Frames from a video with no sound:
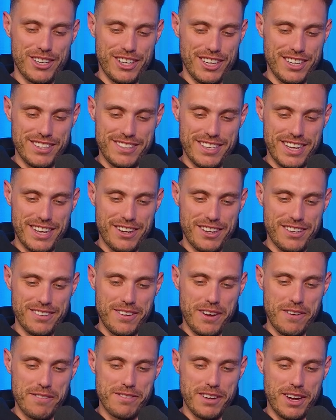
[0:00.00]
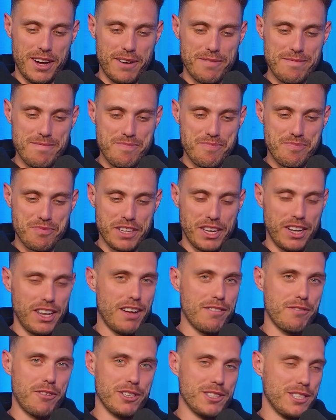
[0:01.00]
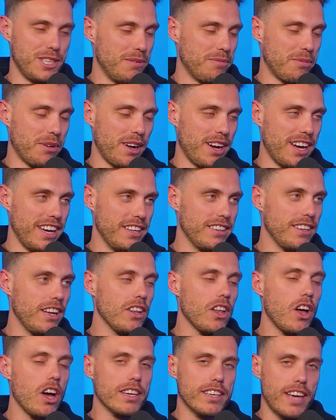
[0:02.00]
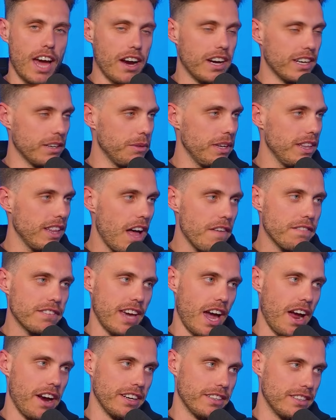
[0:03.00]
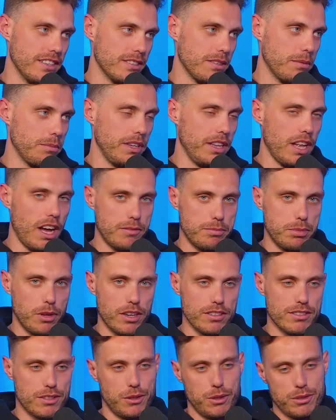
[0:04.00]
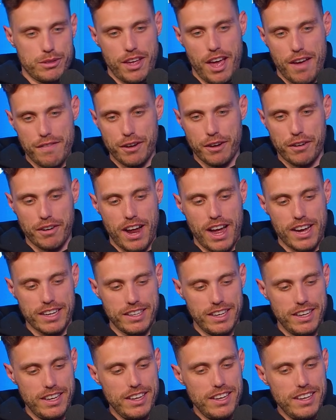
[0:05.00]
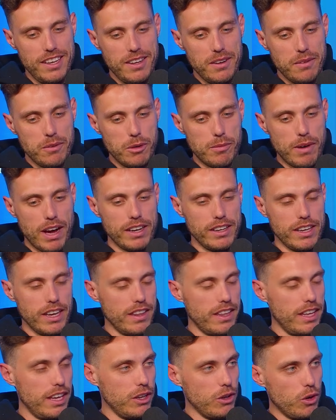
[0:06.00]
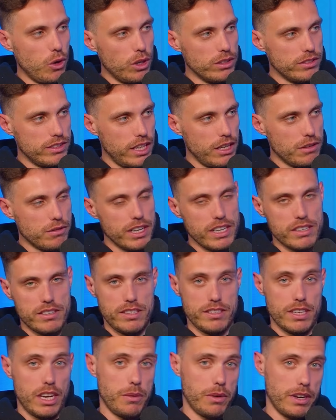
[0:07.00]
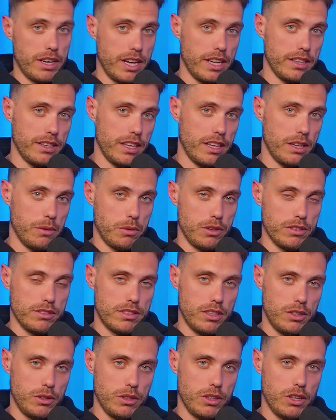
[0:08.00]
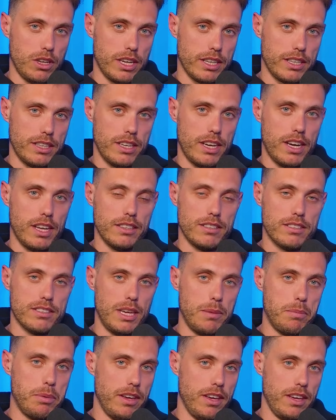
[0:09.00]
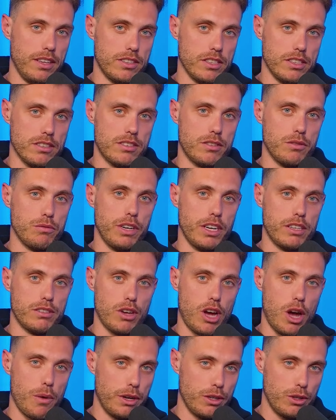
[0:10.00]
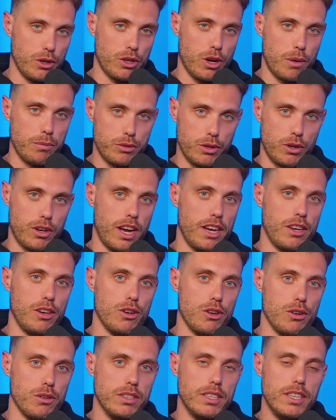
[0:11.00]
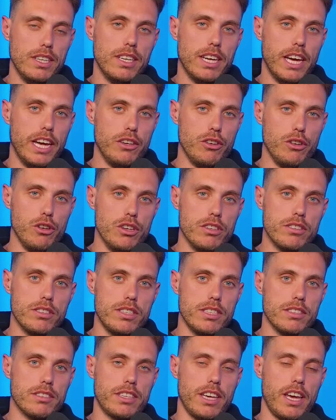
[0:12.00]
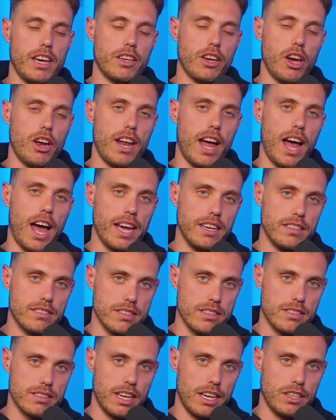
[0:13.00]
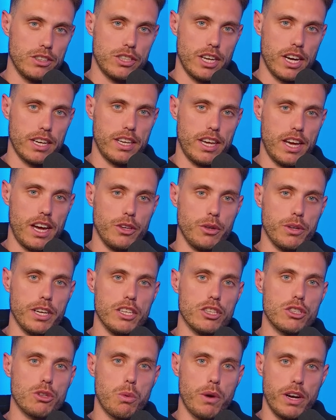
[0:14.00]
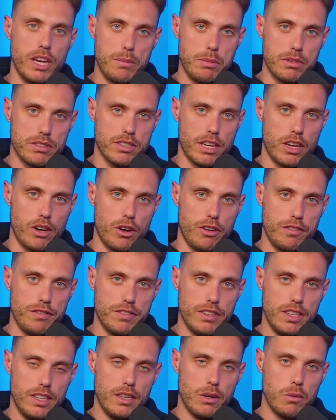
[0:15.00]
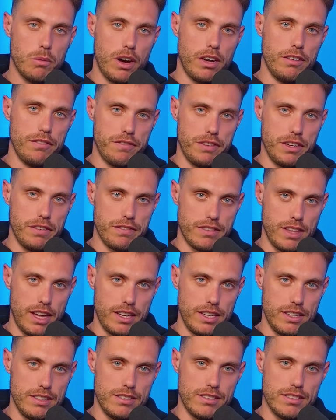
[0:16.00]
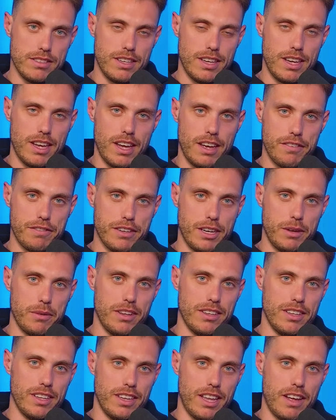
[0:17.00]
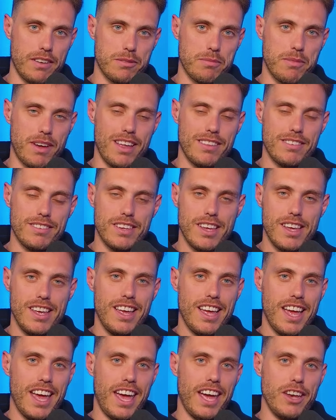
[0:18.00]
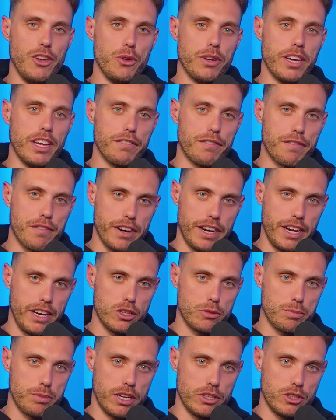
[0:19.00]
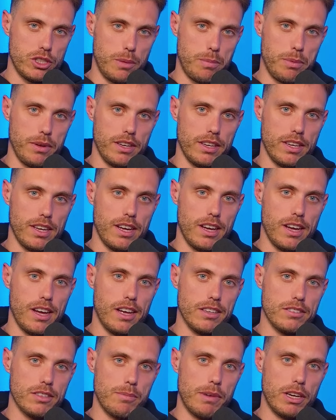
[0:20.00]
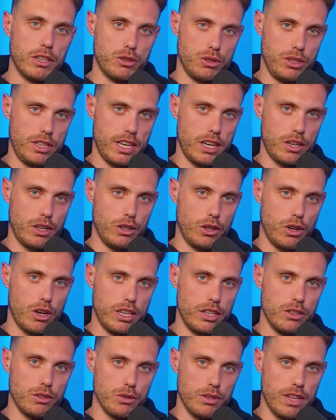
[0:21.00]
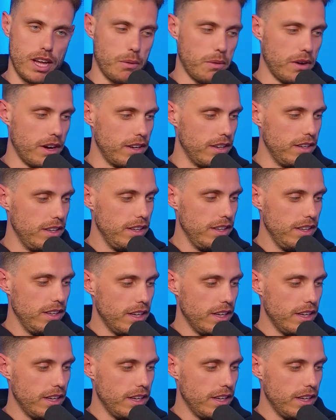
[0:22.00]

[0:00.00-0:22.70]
Like I said, I love watching him play. I like character. We love characters, and we love blokes that also have a crack. Well, mate, they're yours. They're the Rixxies. Anyone out there that wants to look like the Skip here, just rixxeyewear.com.au and use the discount code ACES at checkout. You get 20% off, 1/5 that is, for anyone that loves maths, and you get free express shipping. So make sure you head online and do that one.